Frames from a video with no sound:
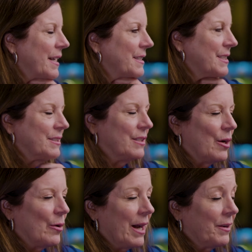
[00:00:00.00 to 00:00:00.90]
didn't know
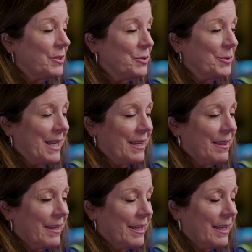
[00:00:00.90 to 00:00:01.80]
how to do
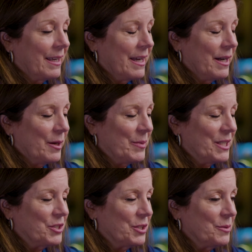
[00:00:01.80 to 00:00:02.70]
anything in
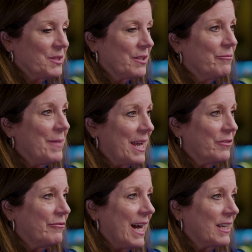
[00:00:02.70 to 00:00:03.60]
terms of
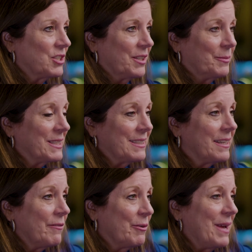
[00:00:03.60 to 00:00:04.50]
manufacturing because I'd
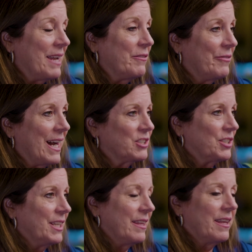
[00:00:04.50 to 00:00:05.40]
never manufactured
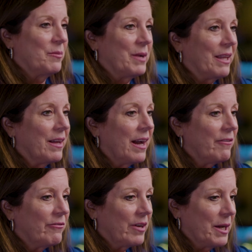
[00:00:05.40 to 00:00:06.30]
anything in my life.
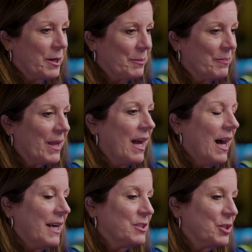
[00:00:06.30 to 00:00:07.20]
I
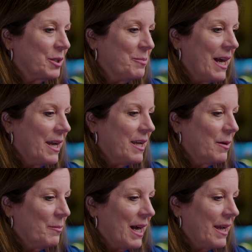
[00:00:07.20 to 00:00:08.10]
took
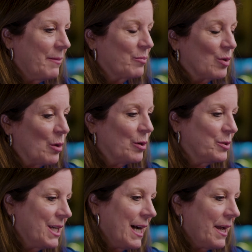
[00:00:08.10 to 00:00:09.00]
my
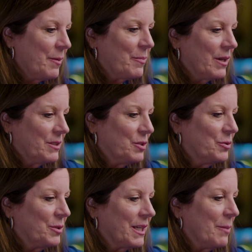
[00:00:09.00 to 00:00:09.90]
prototype to a
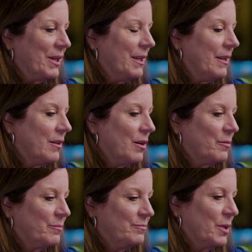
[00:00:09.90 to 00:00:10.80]
company called
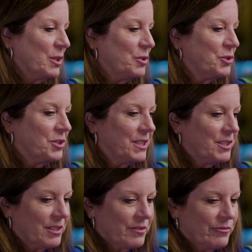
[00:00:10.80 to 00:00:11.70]

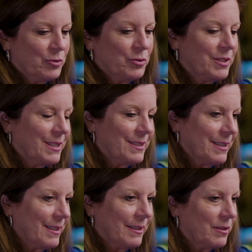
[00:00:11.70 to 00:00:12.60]
Bartushnitsius Foods. It's a
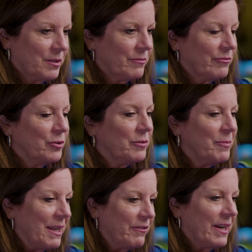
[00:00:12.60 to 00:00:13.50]
little food
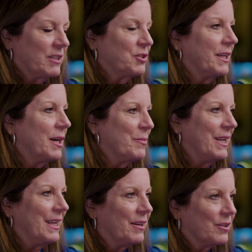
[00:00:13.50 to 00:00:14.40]
manufacturing company
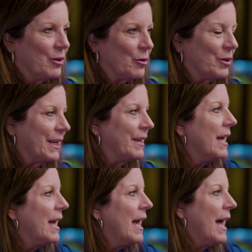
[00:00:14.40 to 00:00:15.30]
here locally.
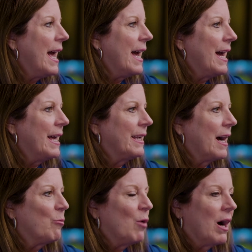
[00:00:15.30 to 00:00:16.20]
And I
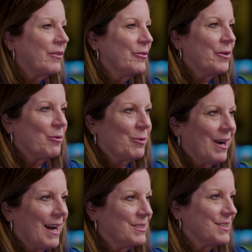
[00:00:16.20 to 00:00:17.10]
walked through their
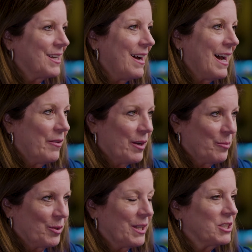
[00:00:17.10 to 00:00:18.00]
warehouse, saw how their
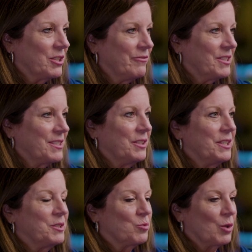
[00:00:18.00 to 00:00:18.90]
production
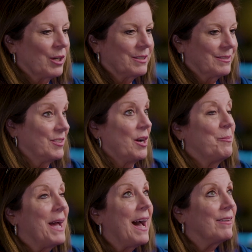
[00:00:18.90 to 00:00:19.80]
facilities worked, saw a
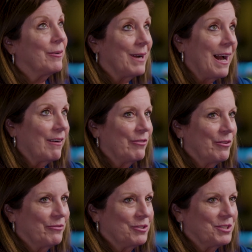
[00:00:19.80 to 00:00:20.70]
pallet rack for the
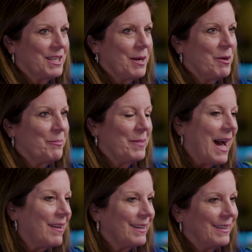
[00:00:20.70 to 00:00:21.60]
first time, a
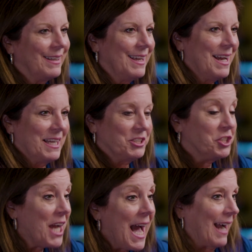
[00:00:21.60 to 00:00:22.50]
pallet
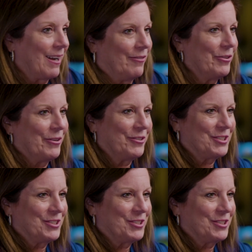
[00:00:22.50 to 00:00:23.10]
jack for the first